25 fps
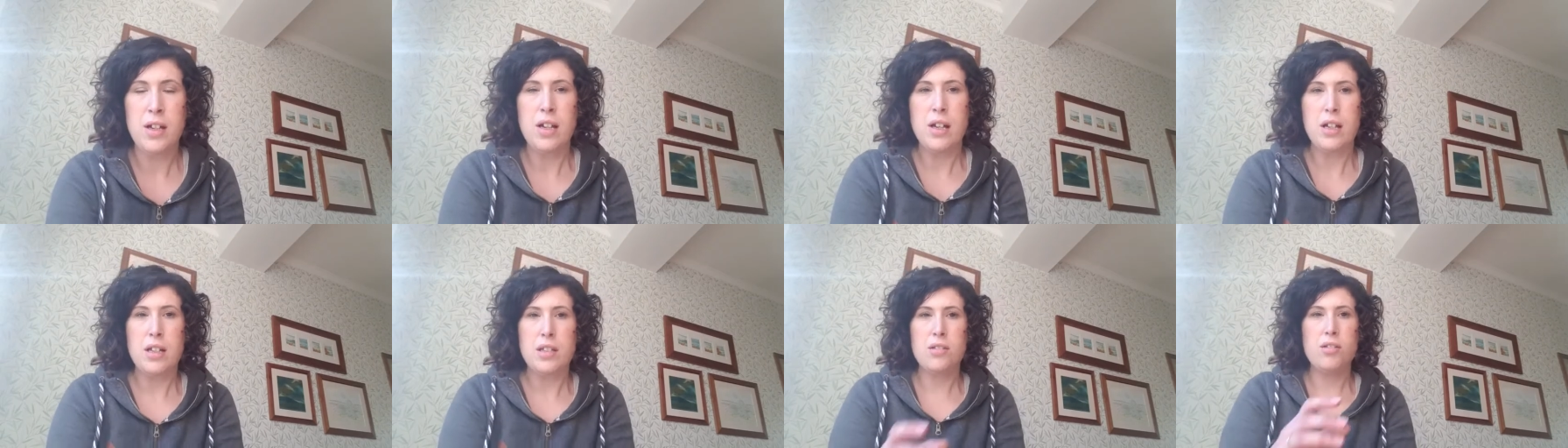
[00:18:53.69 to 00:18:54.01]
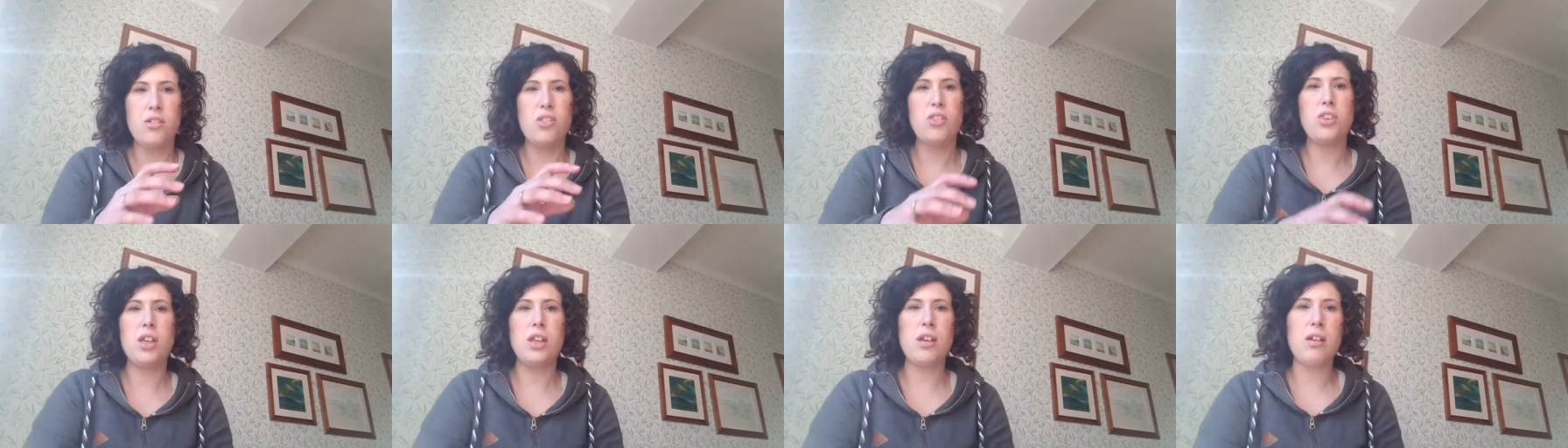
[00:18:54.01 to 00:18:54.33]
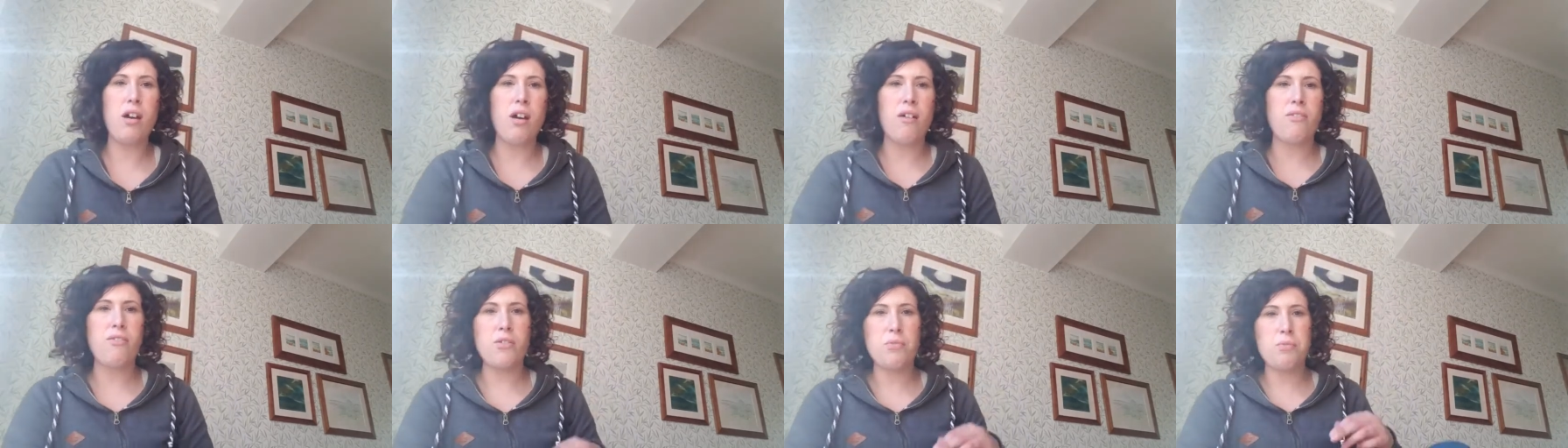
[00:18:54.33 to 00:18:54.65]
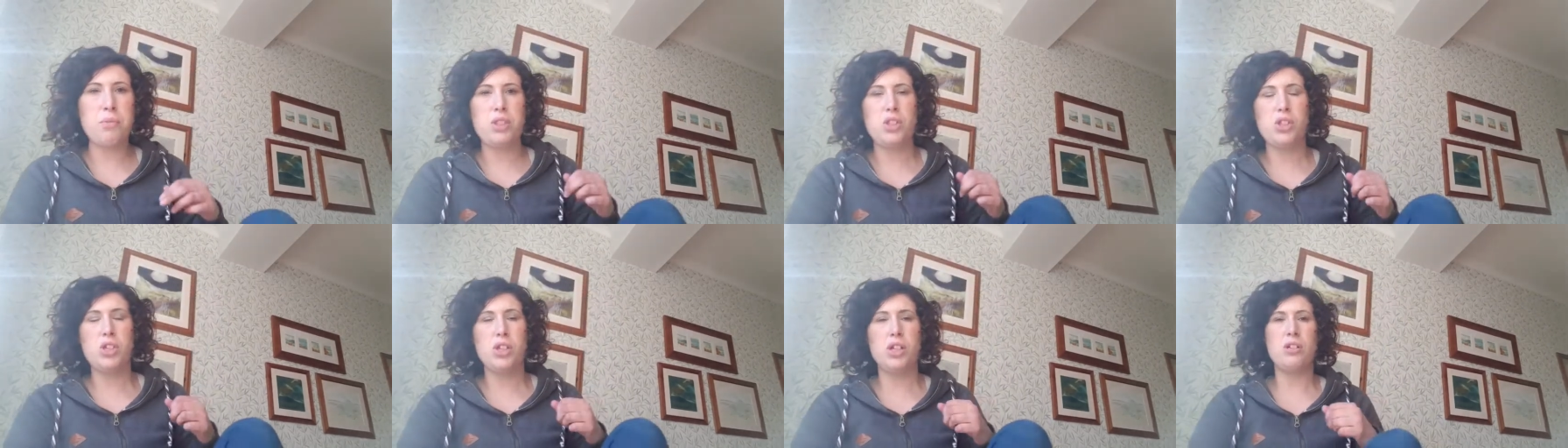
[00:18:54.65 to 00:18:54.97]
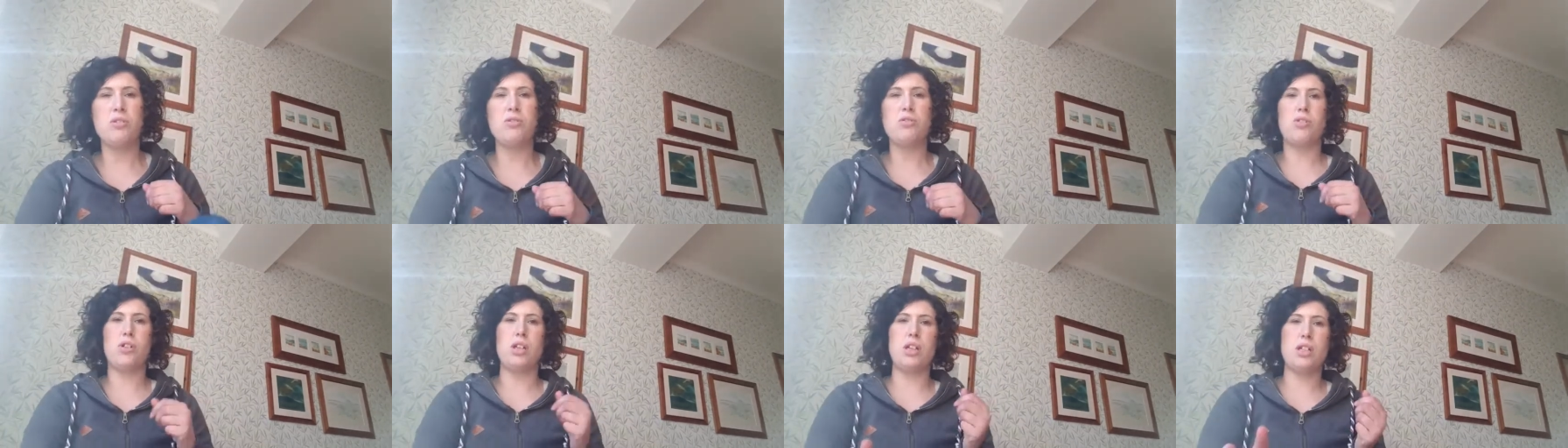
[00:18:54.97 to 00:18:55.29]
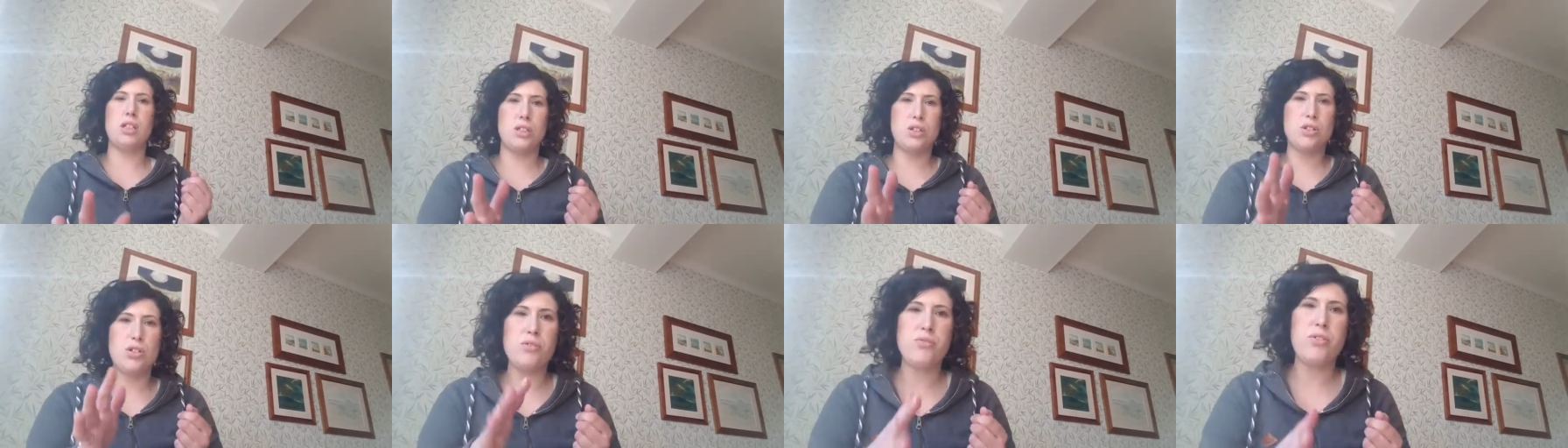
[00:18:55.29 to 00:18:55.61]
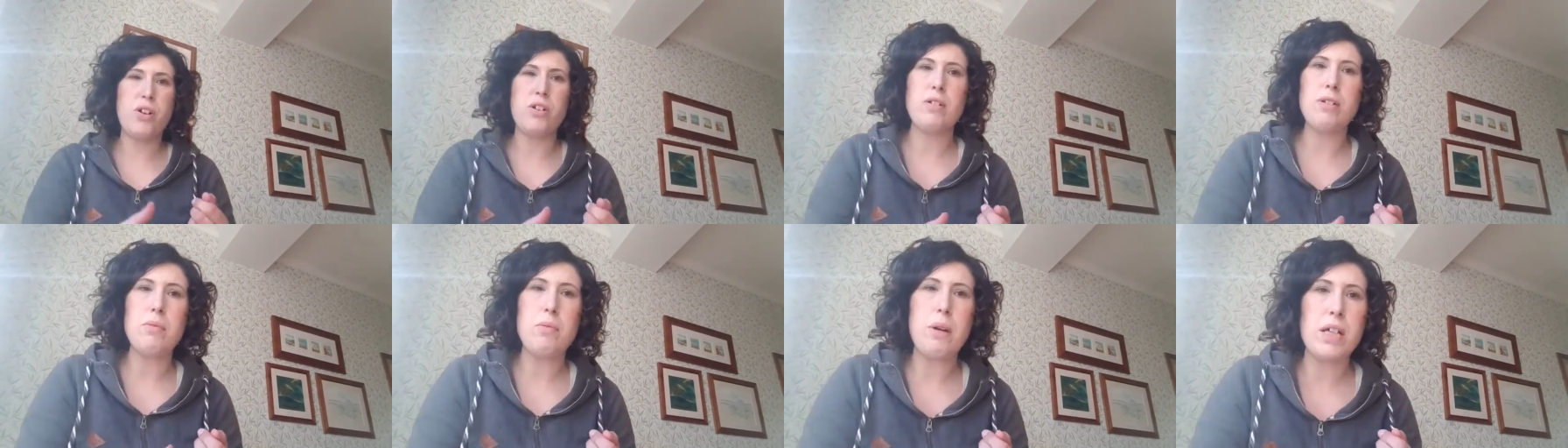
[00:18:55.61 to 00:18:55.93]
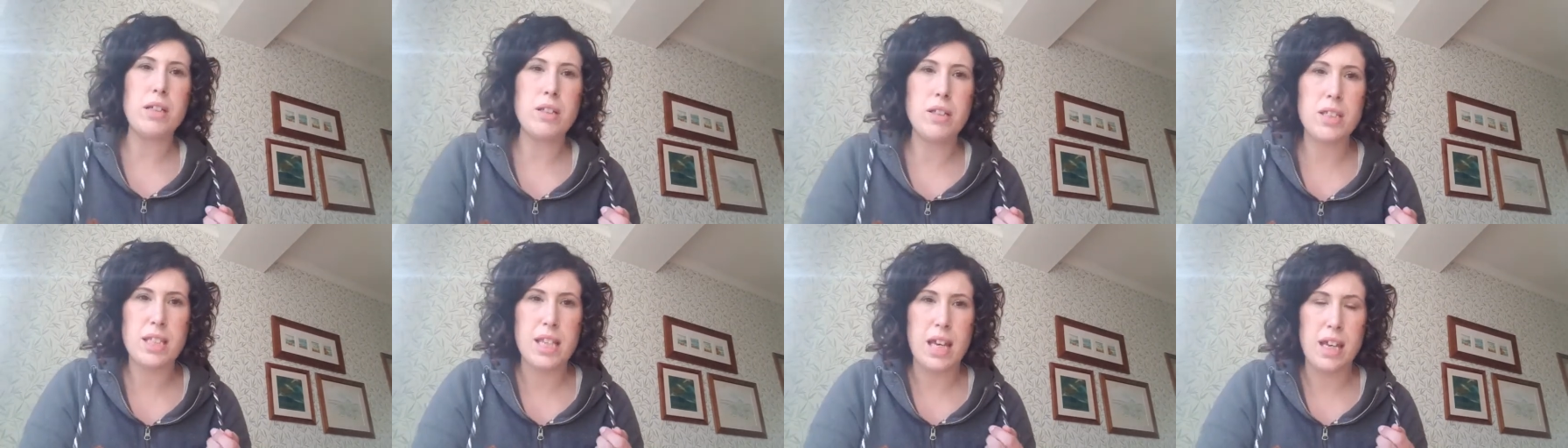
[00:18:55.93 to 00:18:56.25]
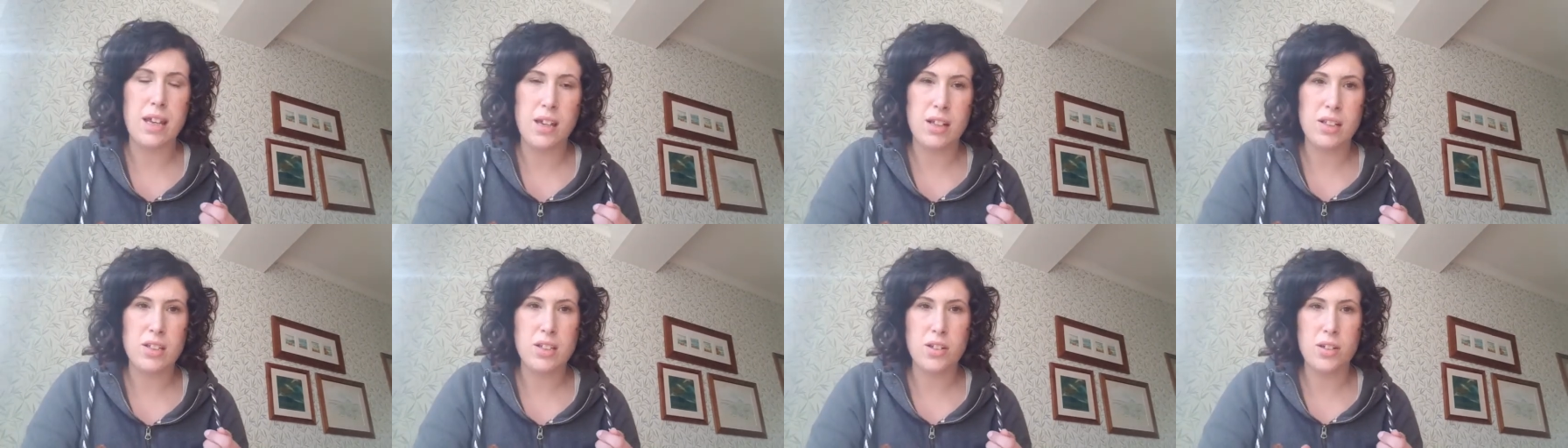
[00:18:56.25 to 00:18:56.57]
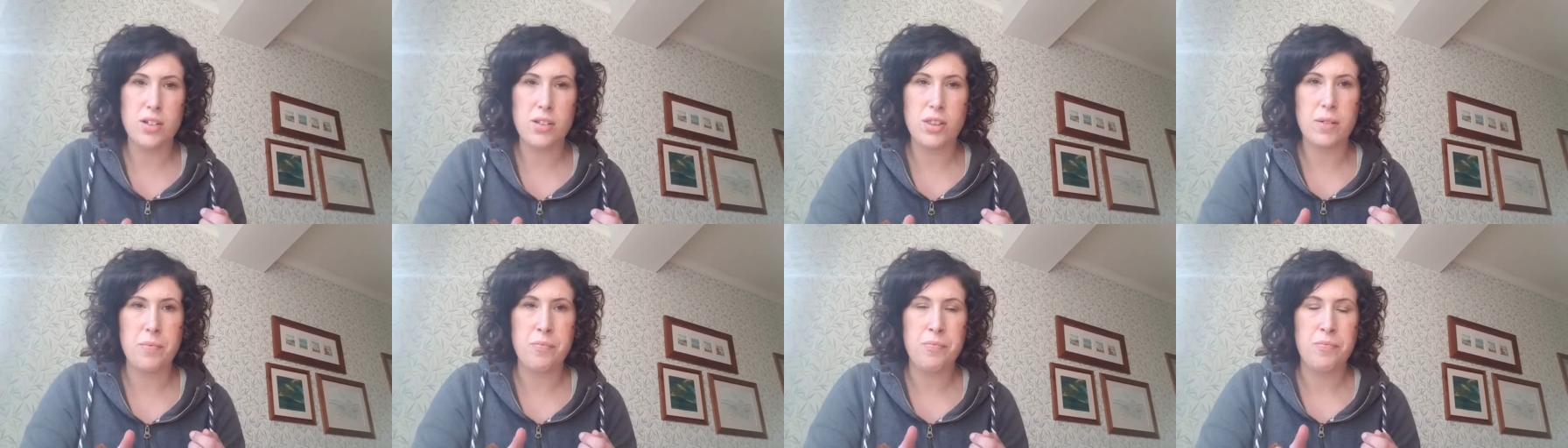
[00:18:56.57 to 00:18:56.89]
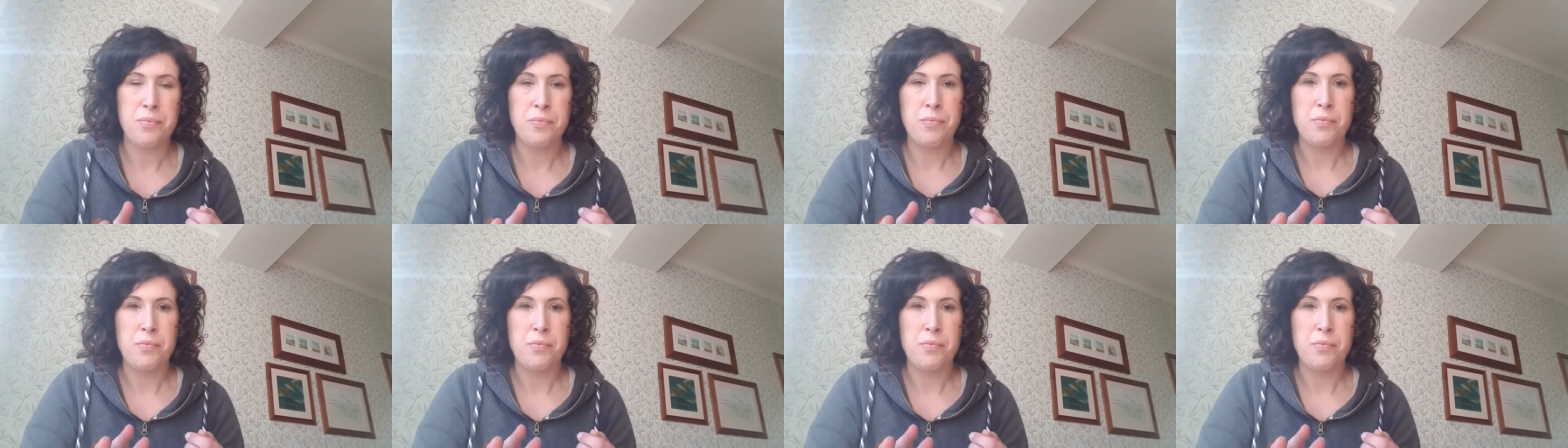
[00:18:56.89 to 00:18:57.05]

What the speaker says: So I think often with children, it's all very well saying to them,